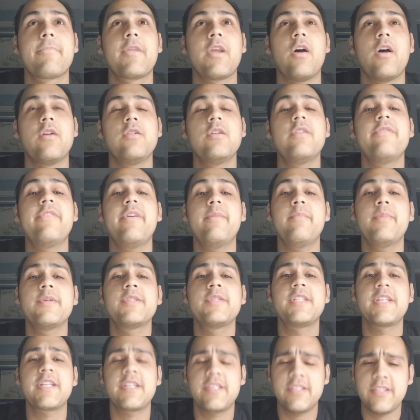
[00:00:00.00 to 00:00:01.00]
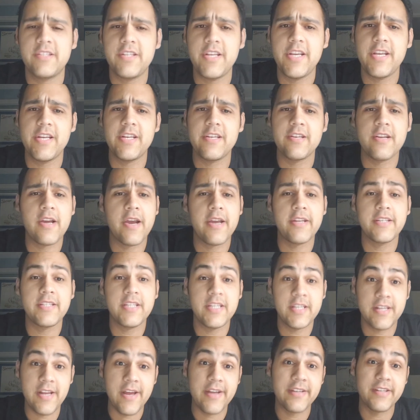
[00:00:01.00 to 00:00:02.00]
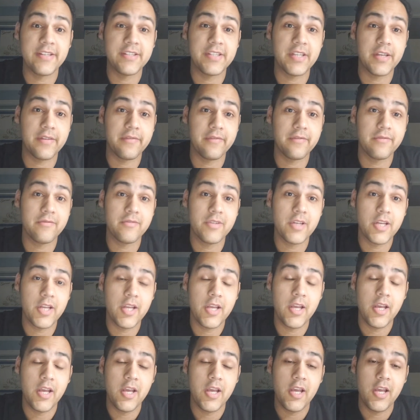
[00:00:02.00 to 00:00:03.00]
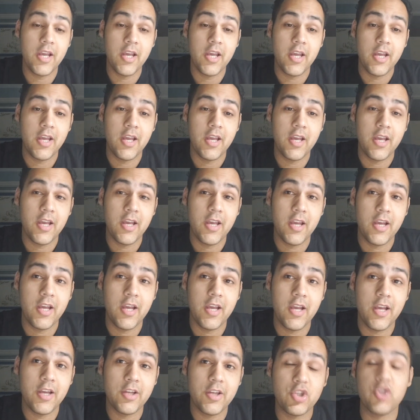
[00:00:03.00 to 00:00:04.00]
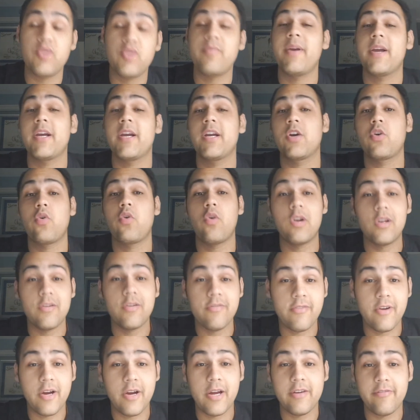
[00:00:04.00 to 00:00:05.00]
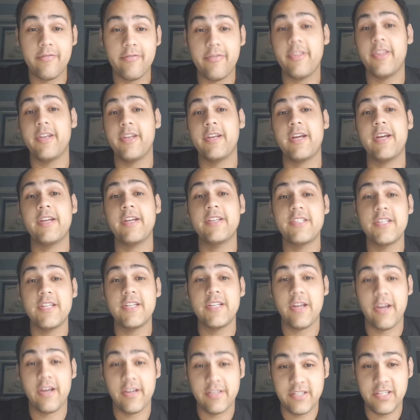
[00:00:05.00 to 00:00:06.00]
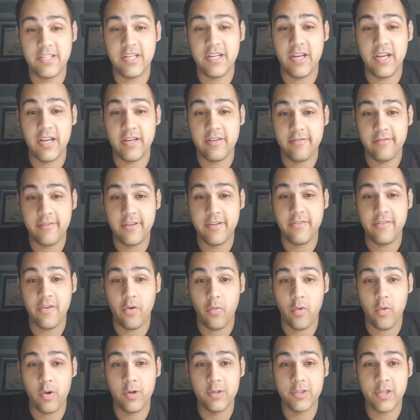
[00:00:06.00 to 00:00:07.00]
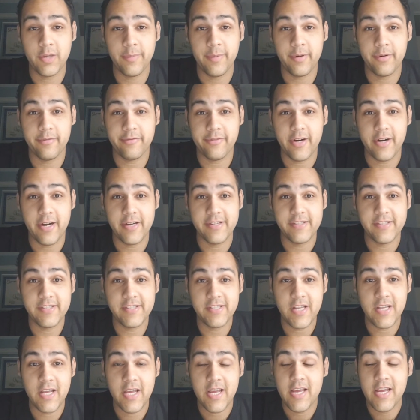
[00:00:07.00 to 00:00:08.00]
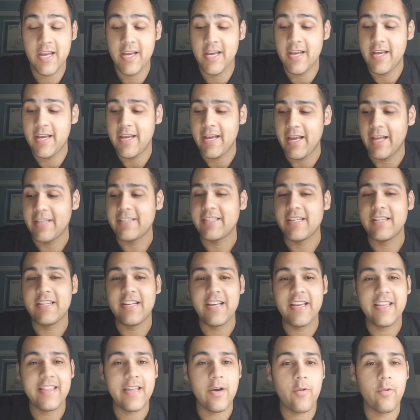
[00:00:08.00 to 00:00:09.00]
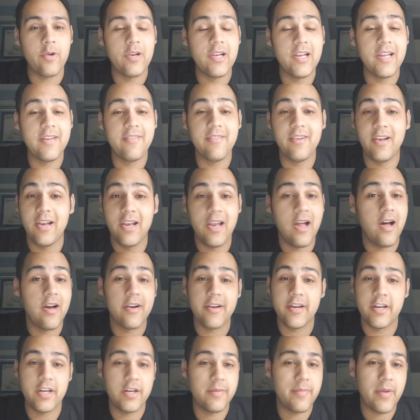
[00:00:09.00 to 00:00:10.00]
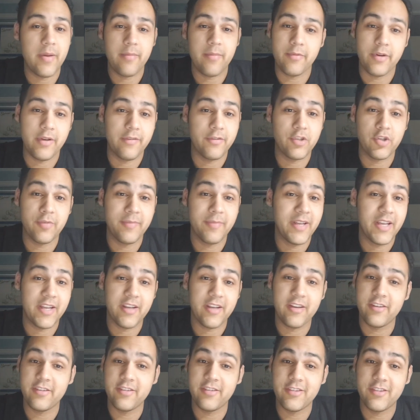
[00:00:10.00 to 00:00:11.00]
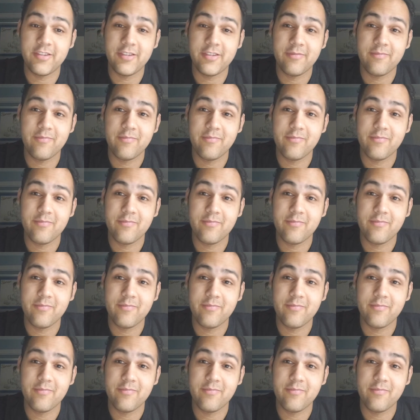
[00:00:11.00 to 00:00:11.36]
on November 16, 1997, Jamaica qualified for the 1998 FIFA World Cup in France. It's a day that will live long in the memory of Jamaicans.